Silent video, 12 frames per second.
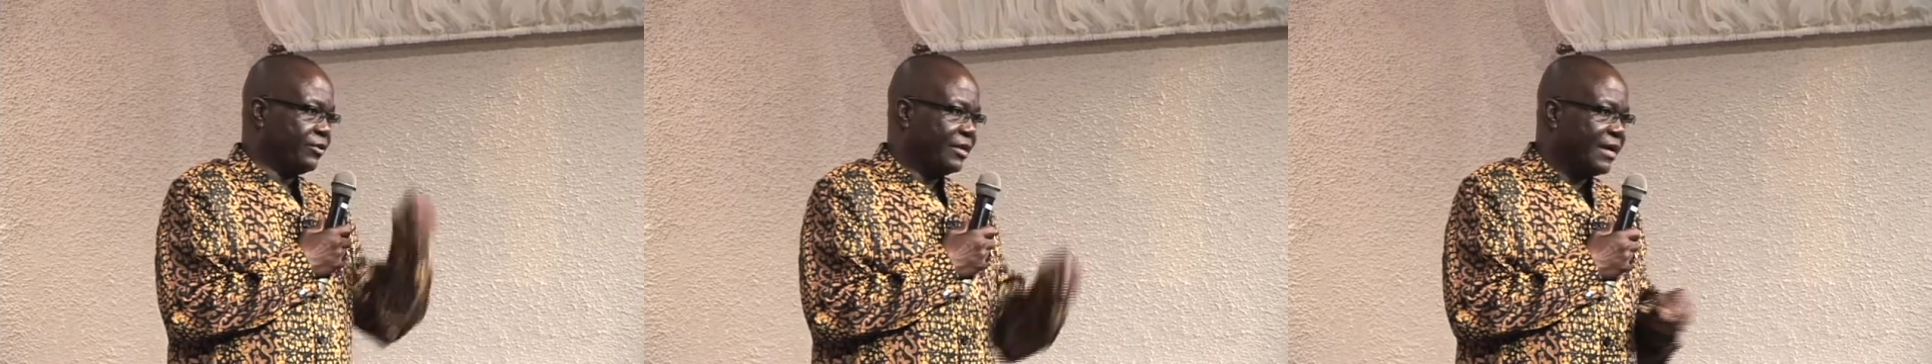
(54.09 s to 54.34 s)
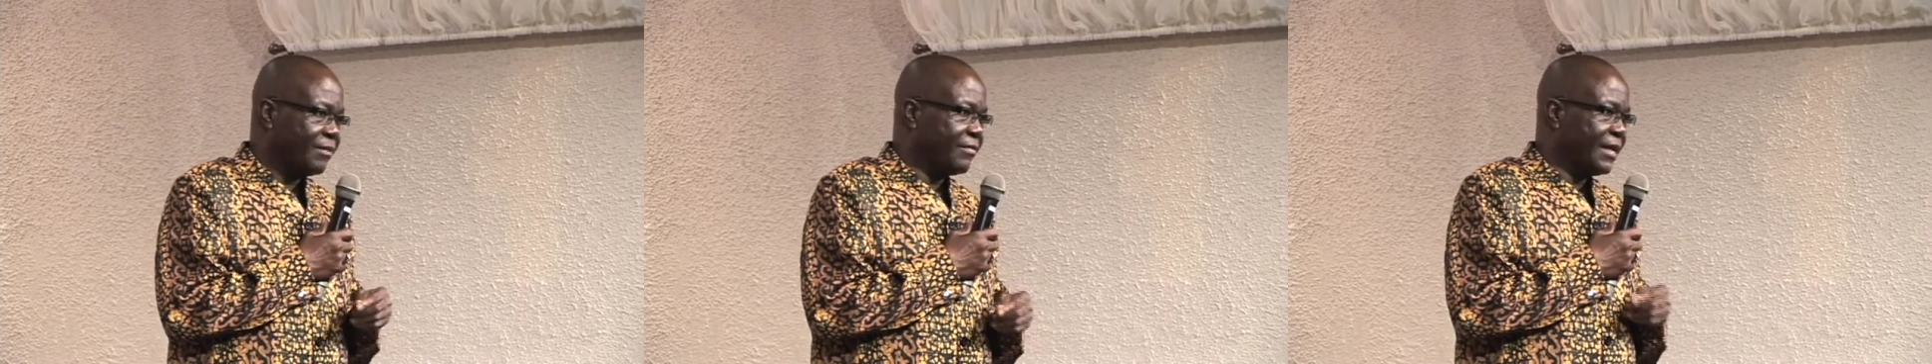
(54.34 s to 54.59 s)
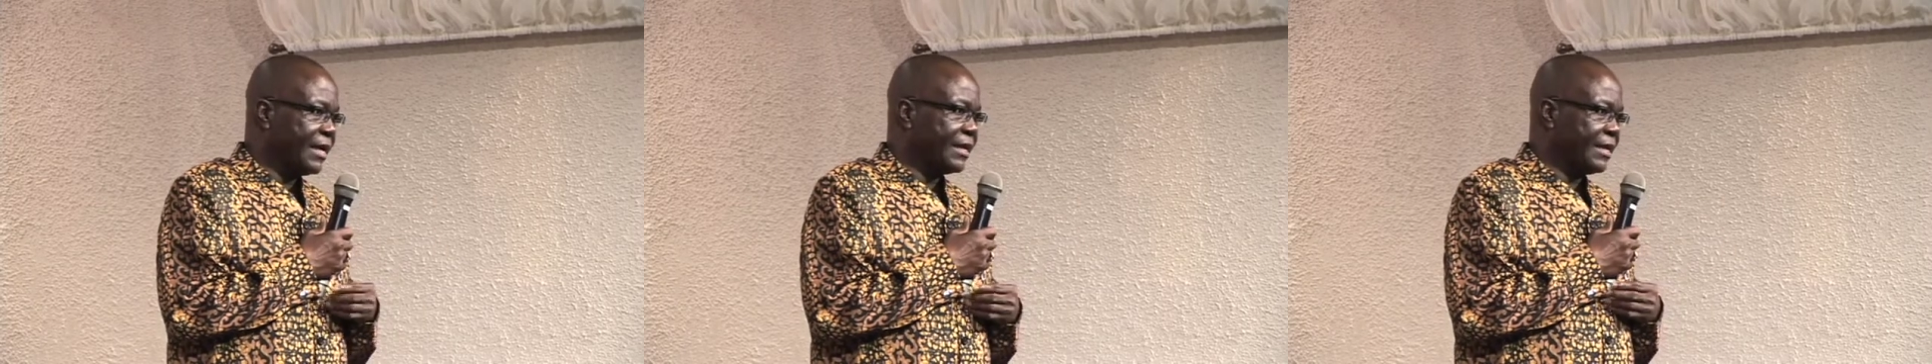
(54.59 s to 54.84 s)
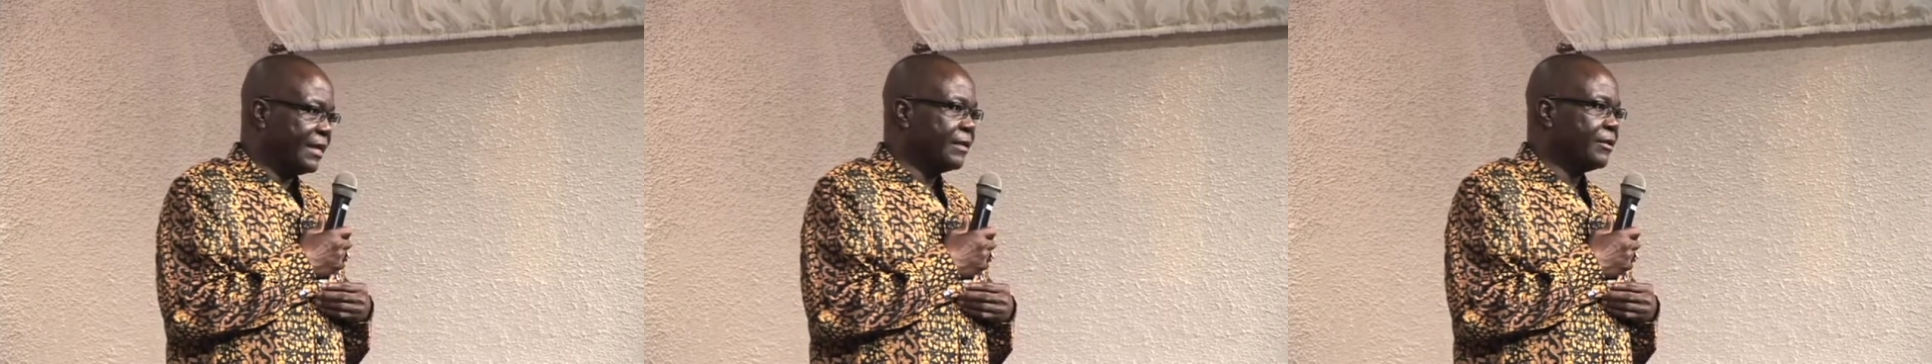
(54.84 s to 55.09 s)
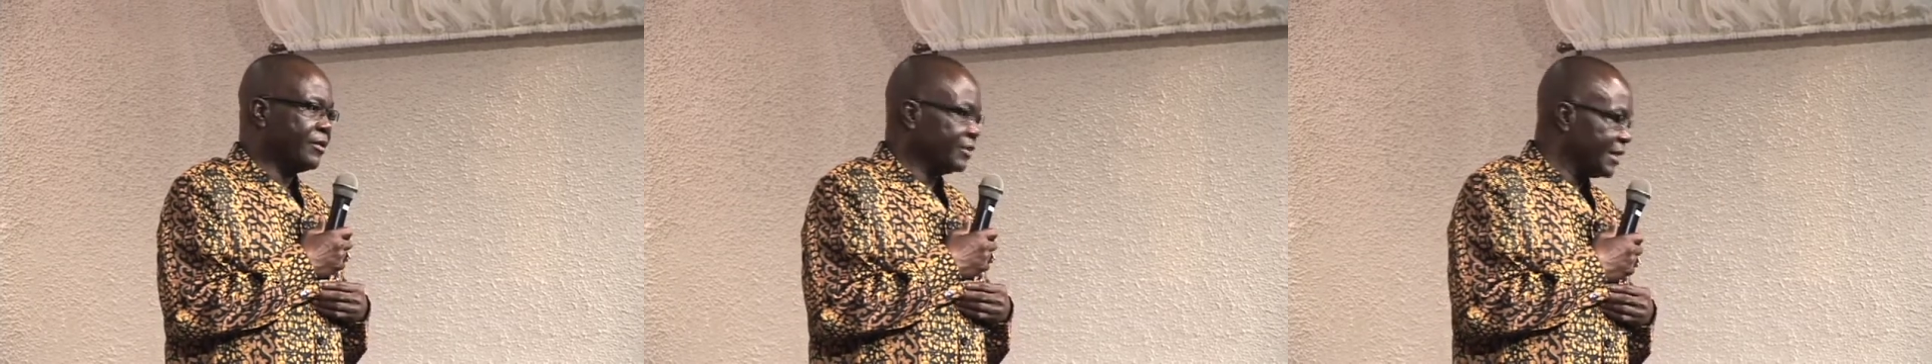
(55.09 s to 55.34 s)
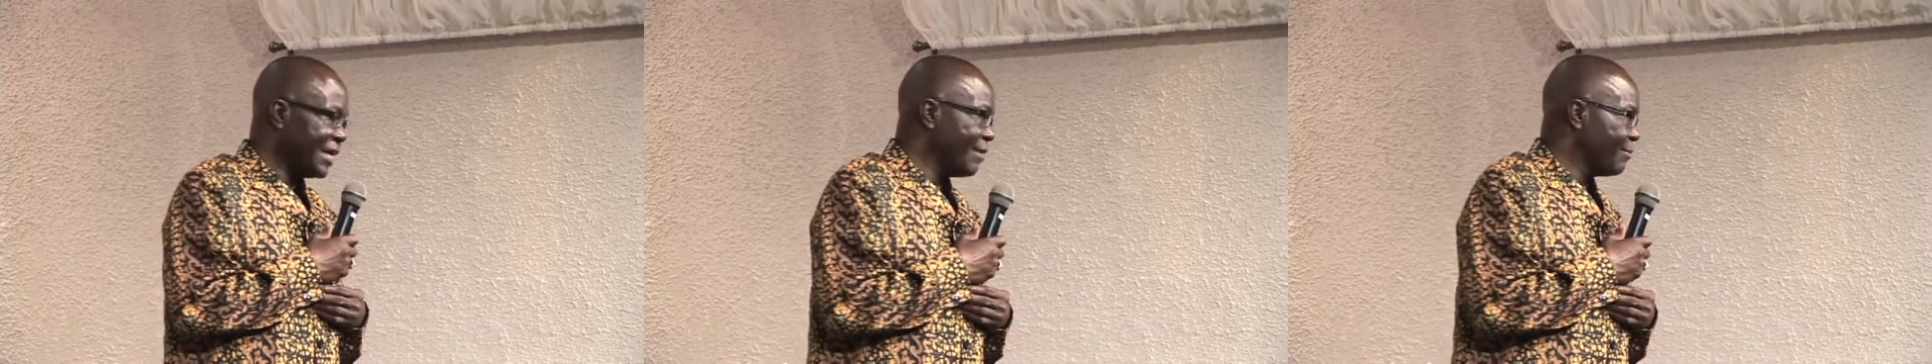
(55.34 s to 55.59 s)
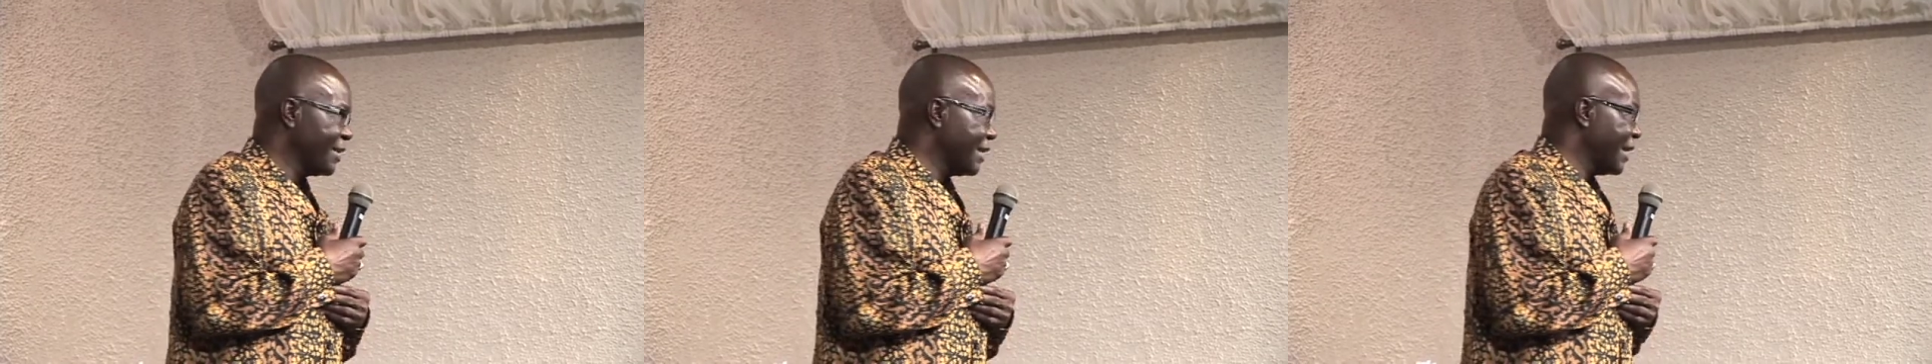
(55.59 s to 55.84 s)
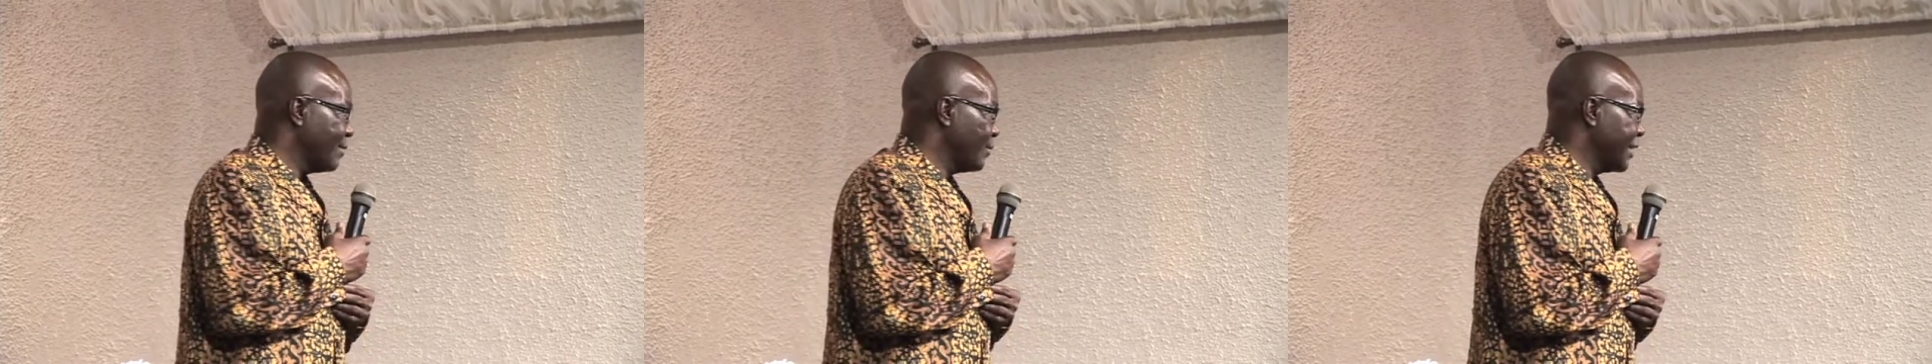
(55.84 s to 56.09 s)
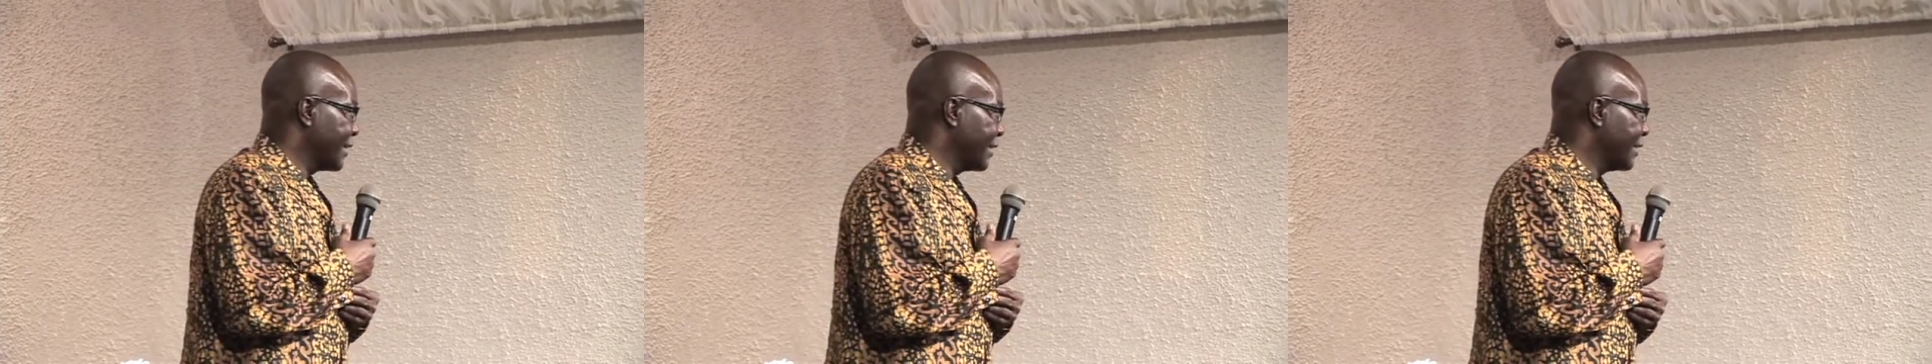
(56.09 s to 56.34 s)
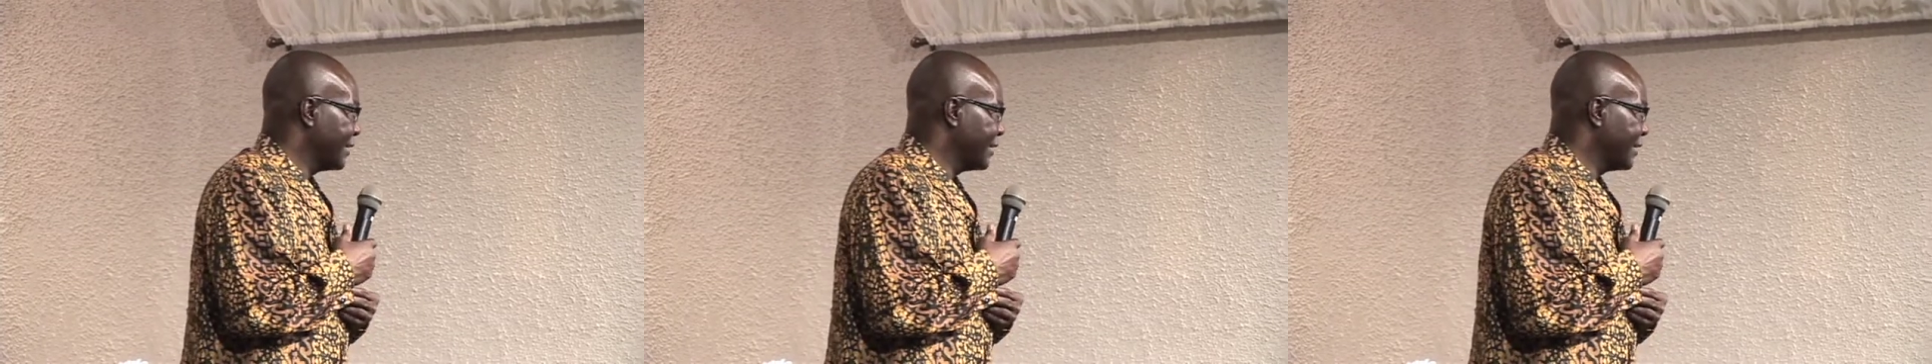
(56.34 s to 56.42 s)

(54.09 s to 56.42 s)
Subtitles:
to come down, it doesn't happen that way.